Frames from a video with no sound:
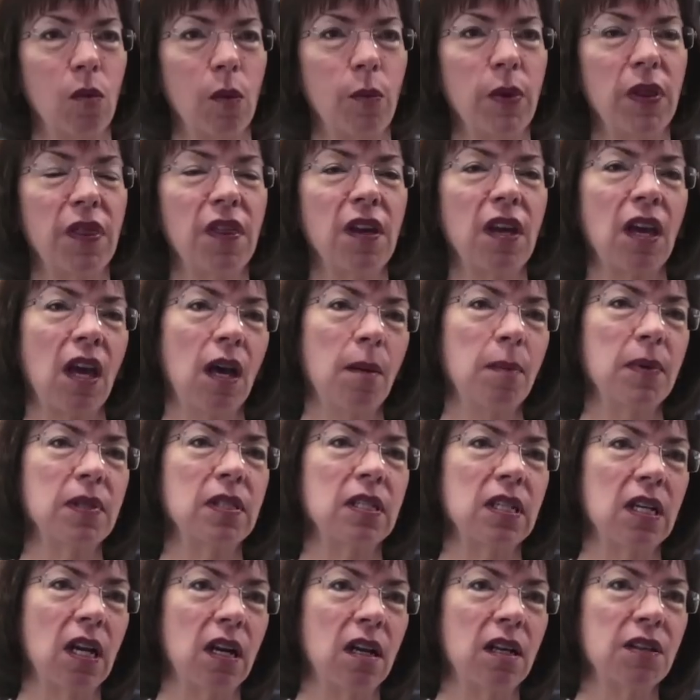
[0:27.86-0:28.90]
What we think
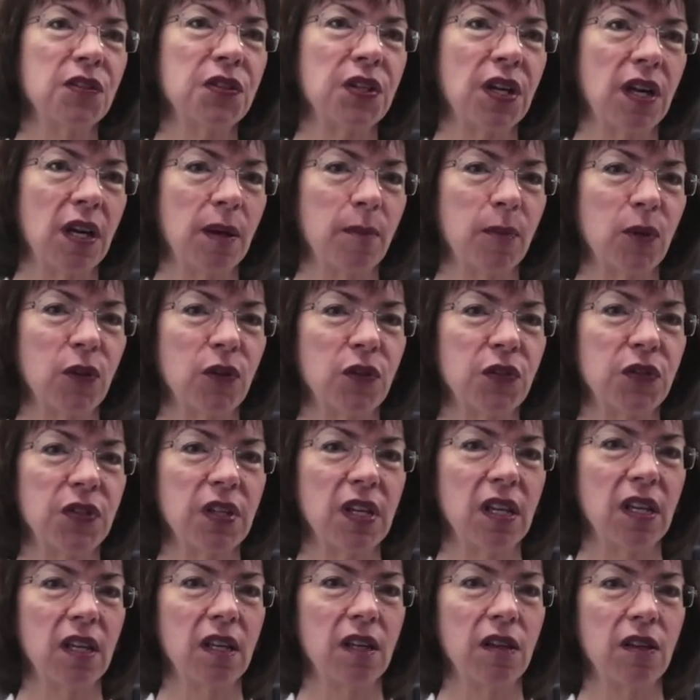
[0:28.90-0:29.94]
happens in
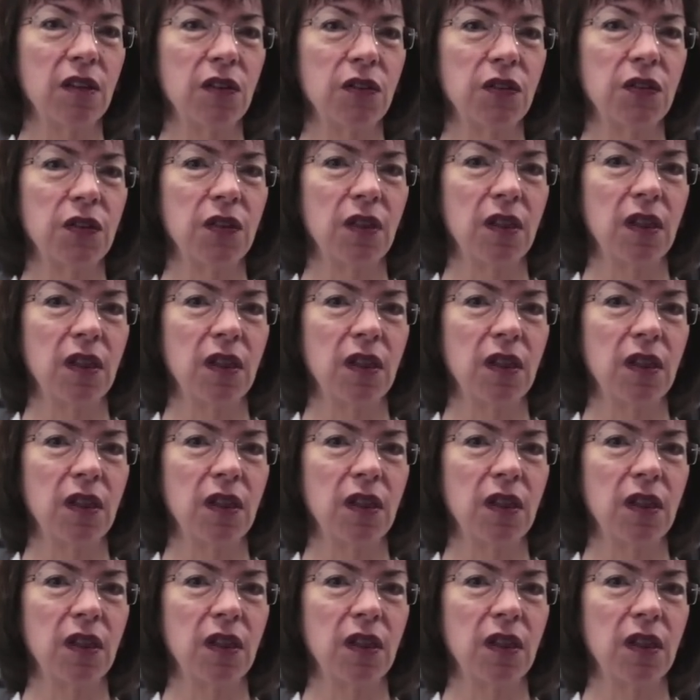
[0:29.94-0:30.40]
Alzheimer's is